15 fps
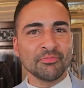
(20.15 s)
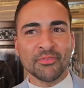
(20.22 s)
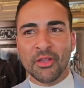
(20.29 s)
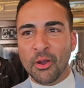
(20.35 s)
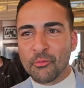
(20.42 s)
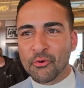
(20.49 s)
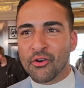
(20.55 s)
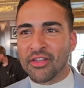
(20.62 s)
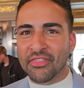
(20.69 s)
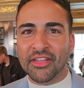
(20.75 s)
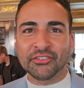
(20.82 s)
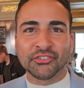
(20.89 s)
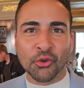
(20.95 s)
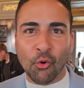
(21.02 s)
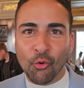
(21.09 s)
I'm alright,
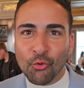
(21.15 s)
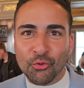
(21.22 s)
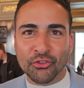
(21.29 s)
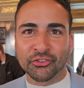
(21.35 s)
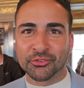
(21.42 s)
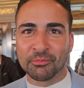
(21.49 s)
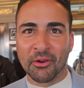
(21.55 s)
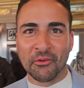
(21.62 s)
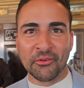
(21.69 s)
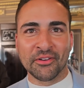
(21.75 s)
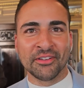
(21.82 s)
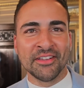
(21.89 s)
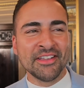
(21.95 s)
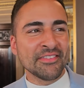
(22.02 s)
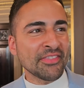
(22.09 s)
that's all the smoke.
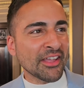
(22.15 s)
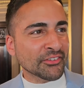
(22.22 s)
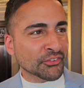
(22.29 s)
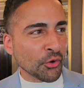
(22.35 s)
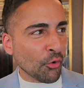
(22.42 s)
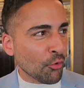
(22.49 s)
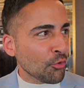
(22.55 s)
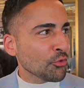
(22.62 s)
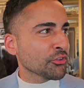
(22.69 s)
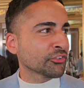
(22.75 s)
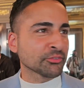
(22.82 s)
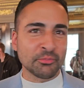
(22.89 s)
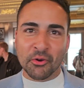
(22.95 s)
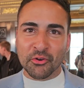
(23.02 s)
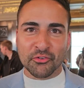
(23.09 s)
That's all the
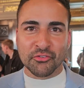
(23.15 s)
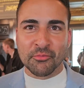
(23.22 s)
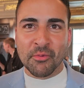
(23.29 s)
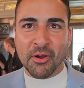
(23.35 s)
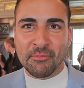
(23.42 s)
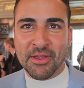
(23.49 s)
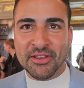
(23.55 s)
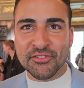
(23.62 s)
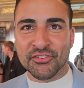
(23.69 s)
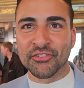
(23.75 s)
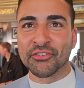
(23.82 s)
smoke from my mentions.